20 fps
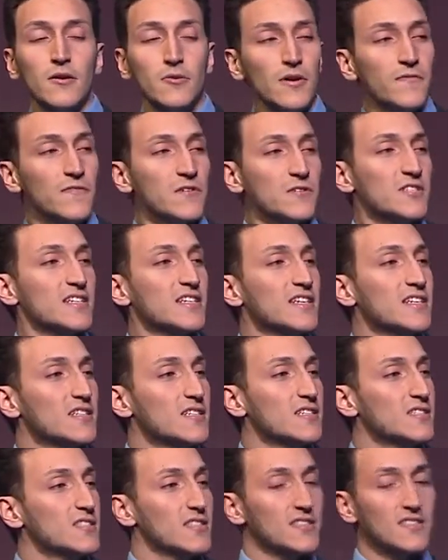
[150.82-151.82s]
The refugee
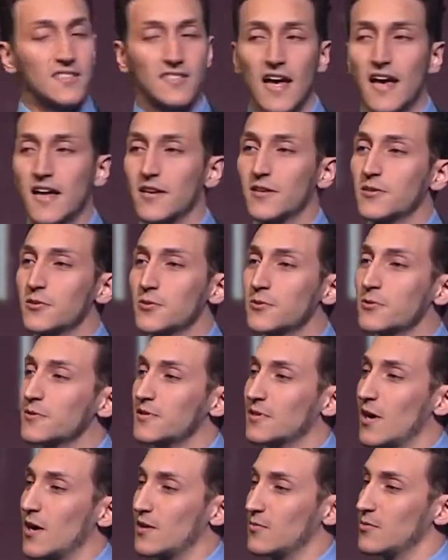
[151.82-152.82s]
condition is not
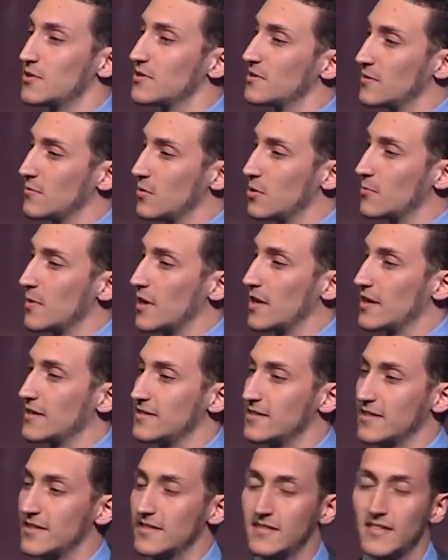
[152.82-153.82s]
new to our Muslim ummah.
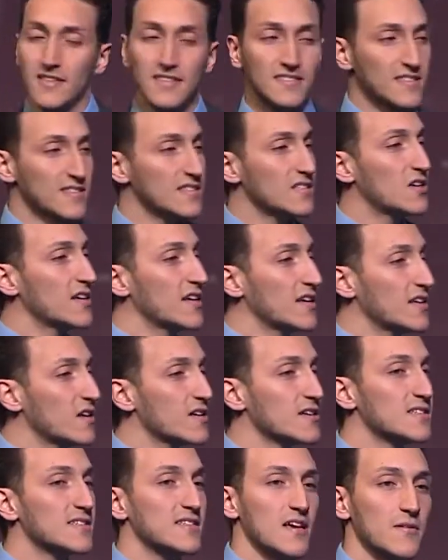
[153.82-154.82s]
It's, it's, it's in
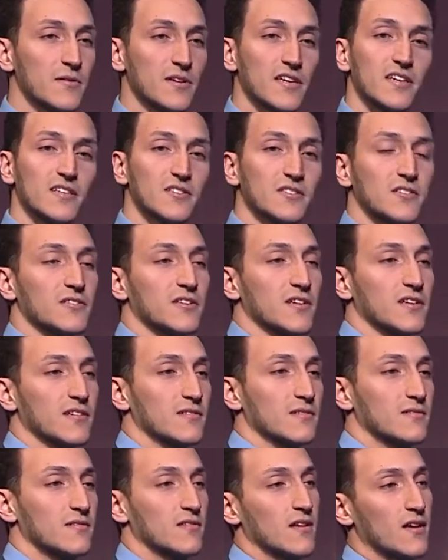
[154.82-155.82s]
our Islamic history.
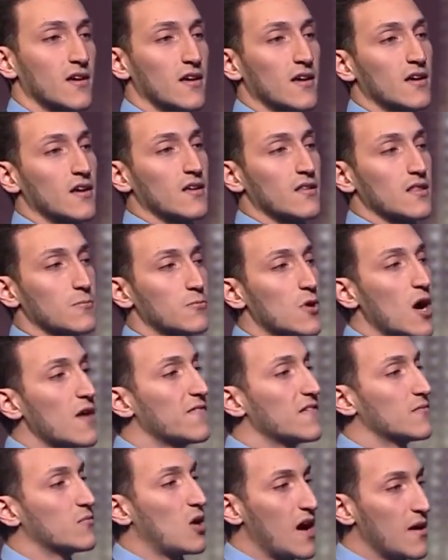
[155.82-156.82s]
The
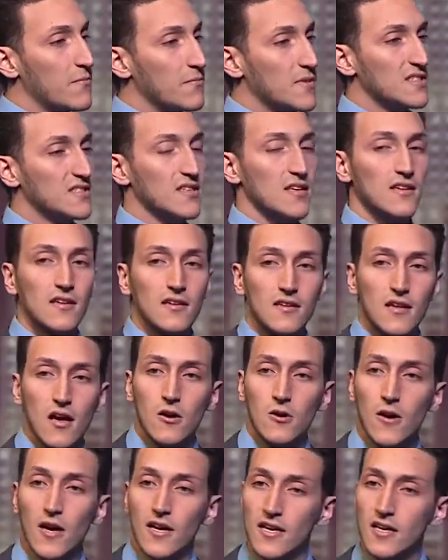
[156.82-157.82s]
Prophet Muhammad
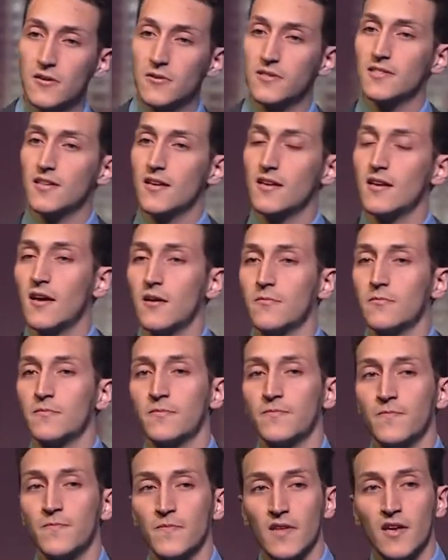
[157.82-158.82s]
sallallahu alaihi wasallam
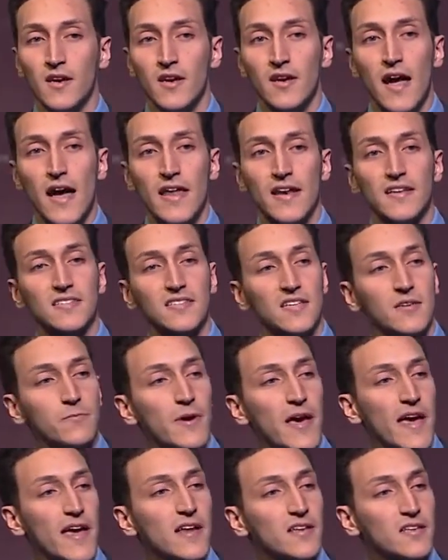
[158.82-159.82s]
and his
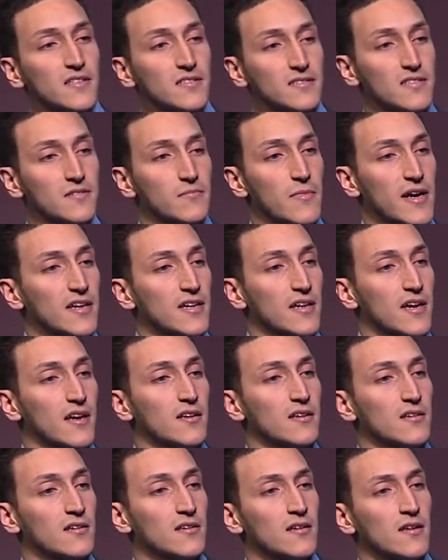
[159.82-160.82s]
companions in
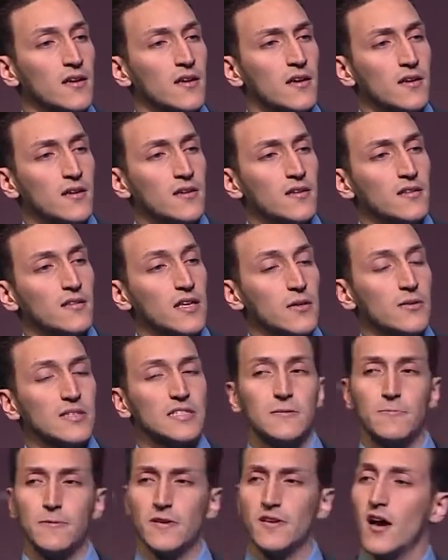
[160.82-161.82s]
Mecca, they were
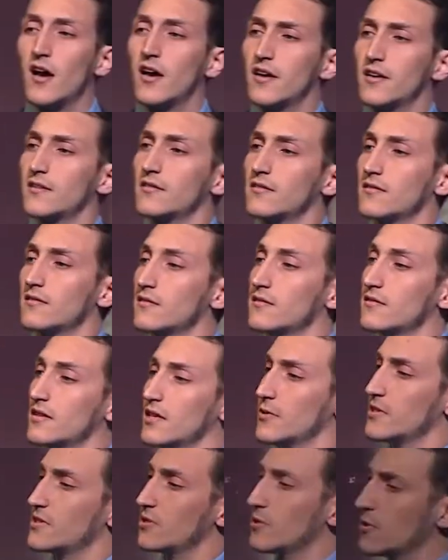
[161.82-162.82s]
spit on,
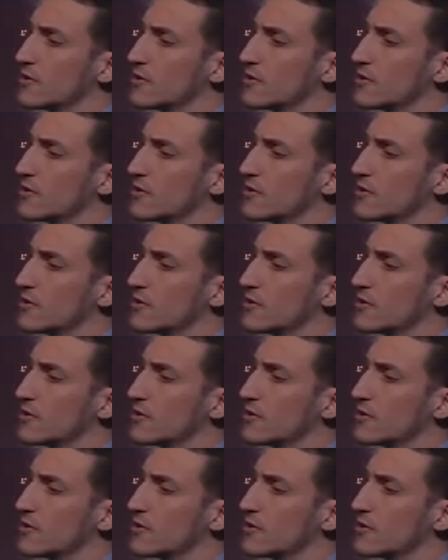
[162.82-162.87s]
they were